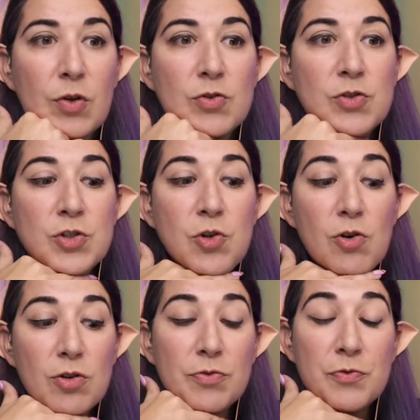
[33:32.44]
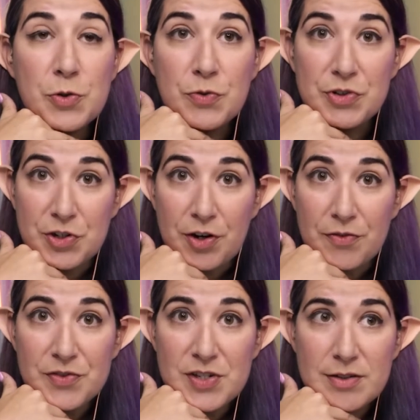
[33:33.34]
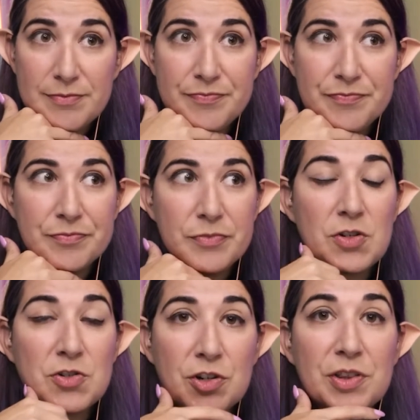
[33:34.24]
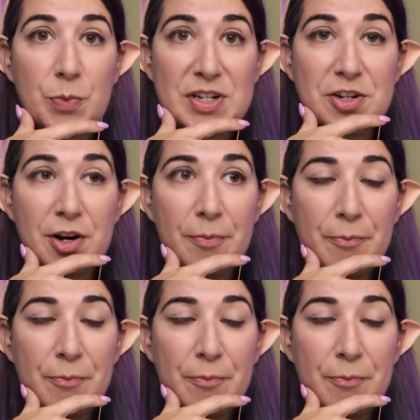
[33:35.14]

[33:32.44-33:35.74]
stole food reserves during the winter.